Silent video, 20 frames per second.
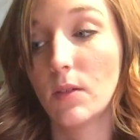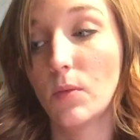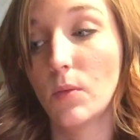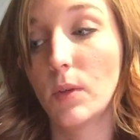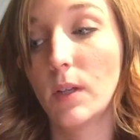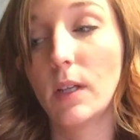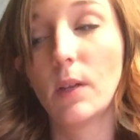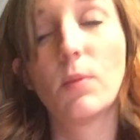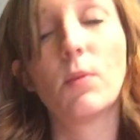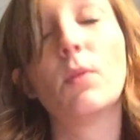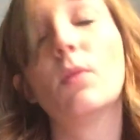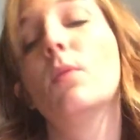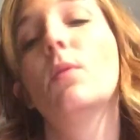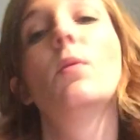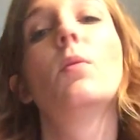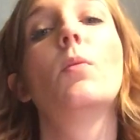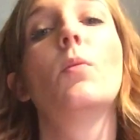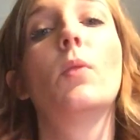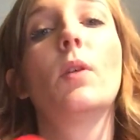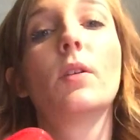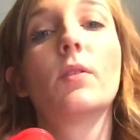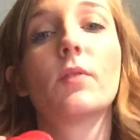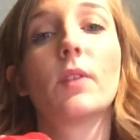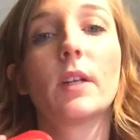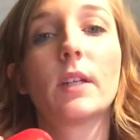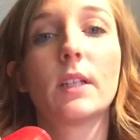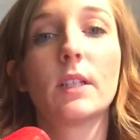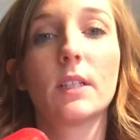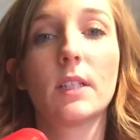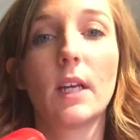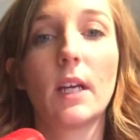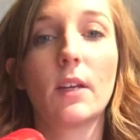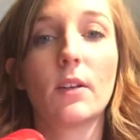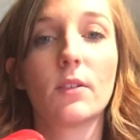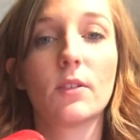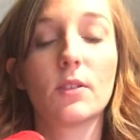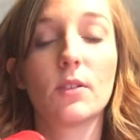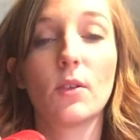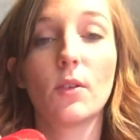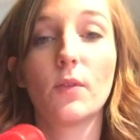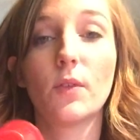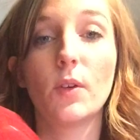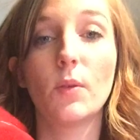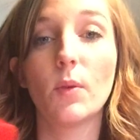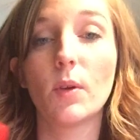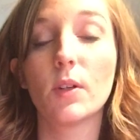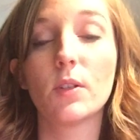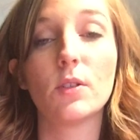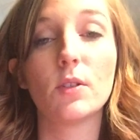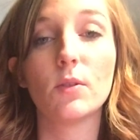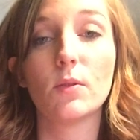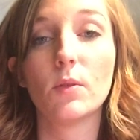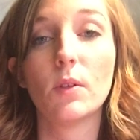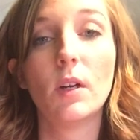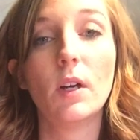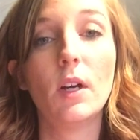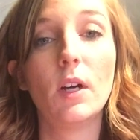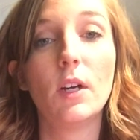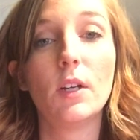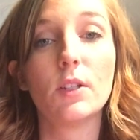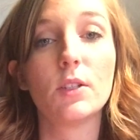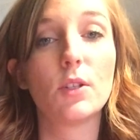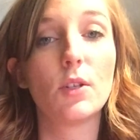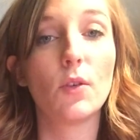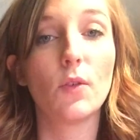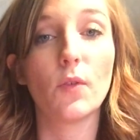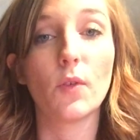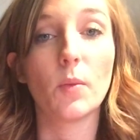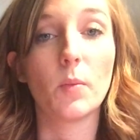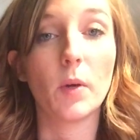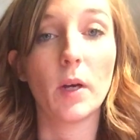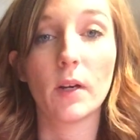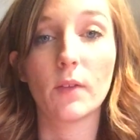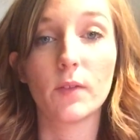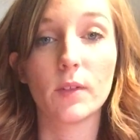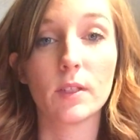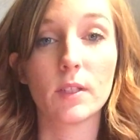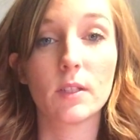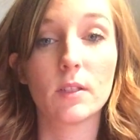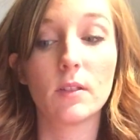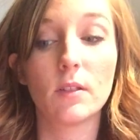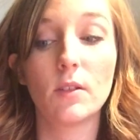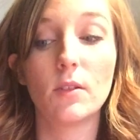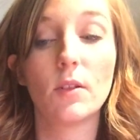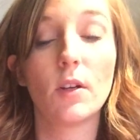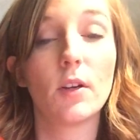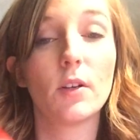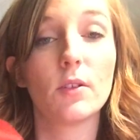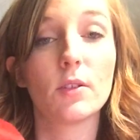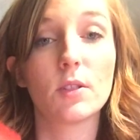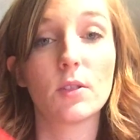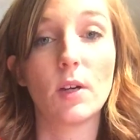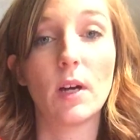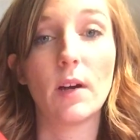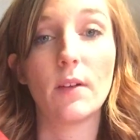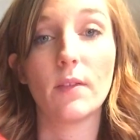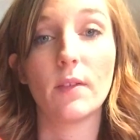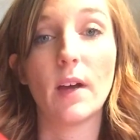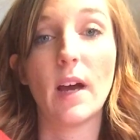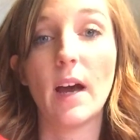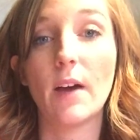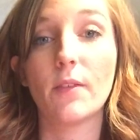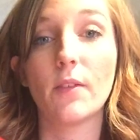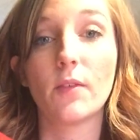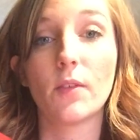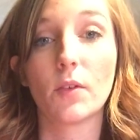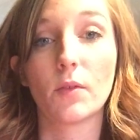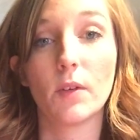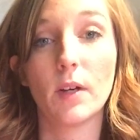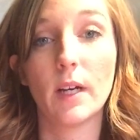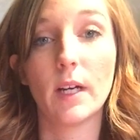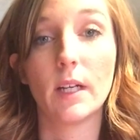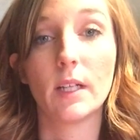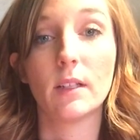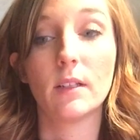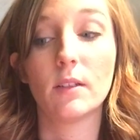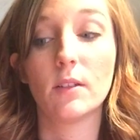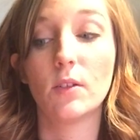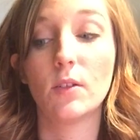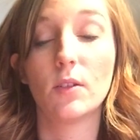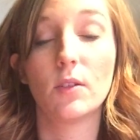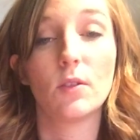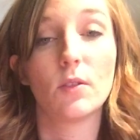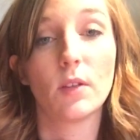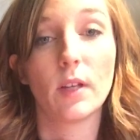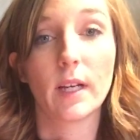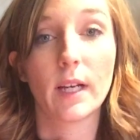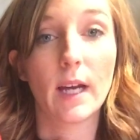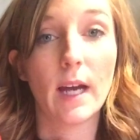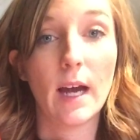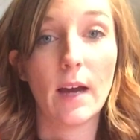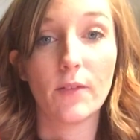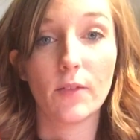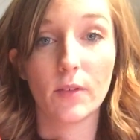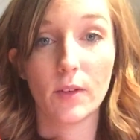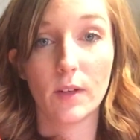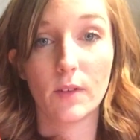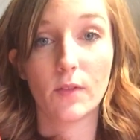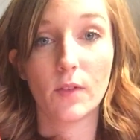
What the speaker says: will equal 1 red container. So if you want to do 2 for breakfast, you know you still have a half of a red. You can do like a half a red